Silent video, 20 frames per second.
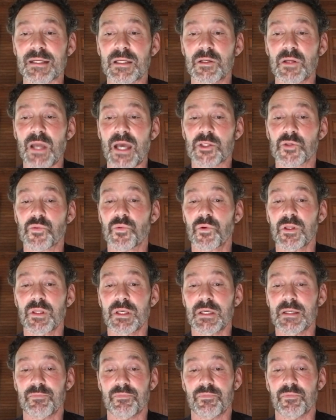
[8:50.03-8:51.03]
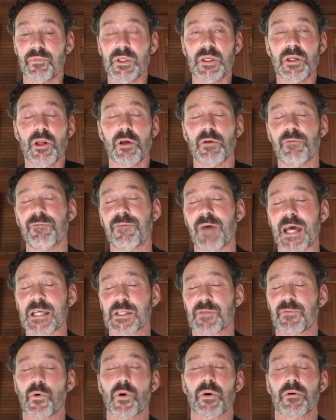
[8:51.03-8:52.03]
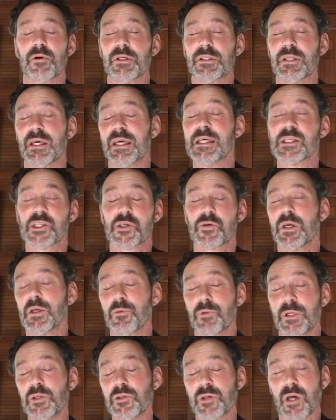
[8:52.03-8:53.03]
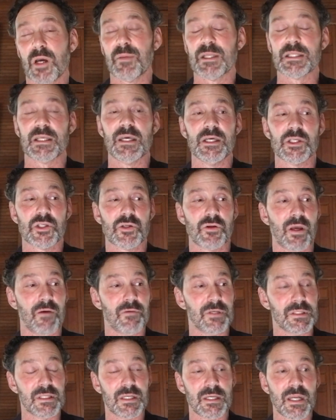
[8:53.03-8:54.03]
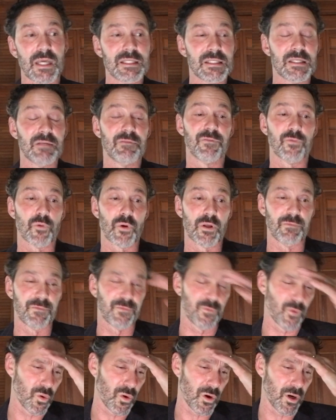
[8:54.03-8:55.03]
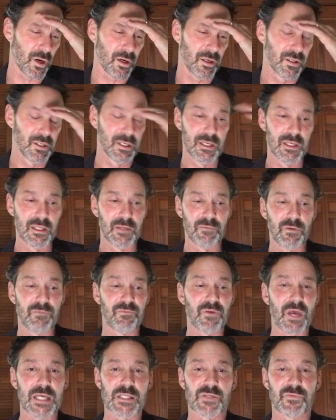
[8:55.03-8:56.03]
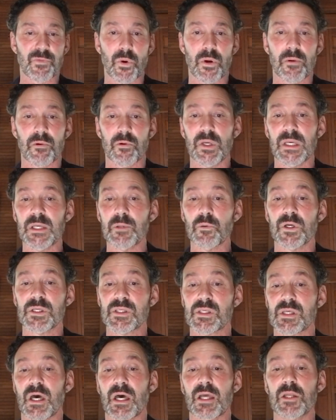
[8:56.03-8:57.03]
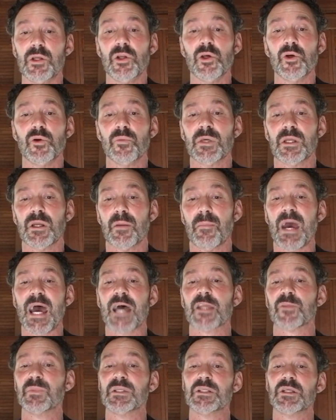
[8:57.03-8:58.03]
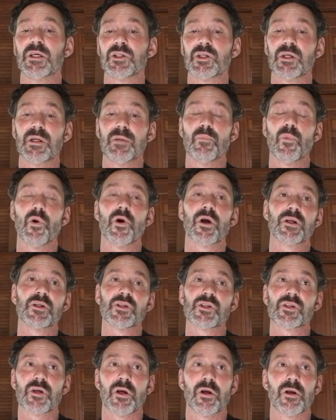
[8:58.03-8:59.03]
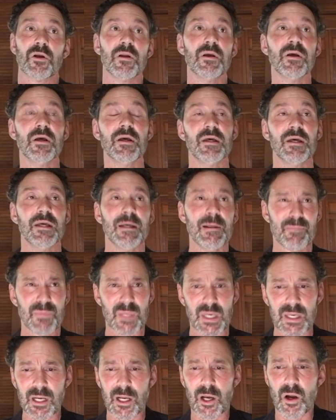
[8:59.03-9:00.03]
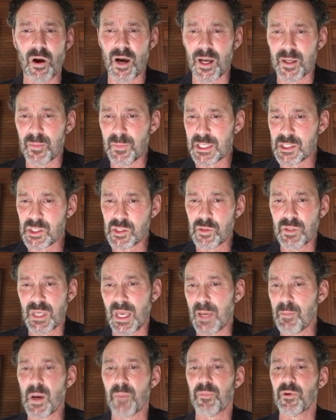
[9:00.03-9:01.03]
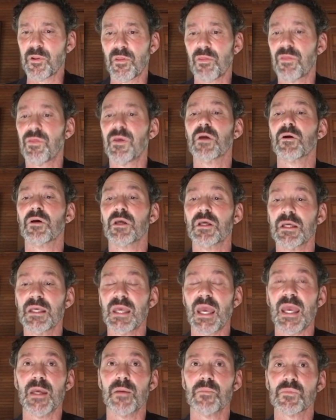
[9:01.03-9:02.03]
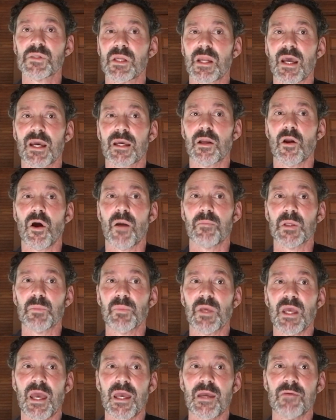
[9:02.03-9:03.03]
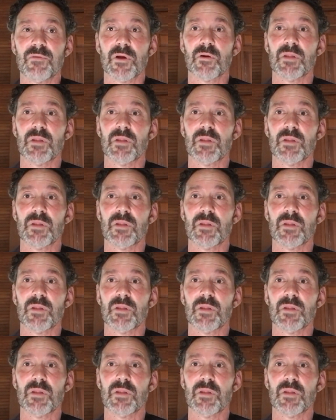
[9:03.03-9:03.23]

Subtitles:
And that's really, you fast forward the history, when you talk about the history of it, to 1944. If you fast forward, it was Newman, a mathematician, and Morgenstern, an economist, who came up with a theory of games and economic behavior.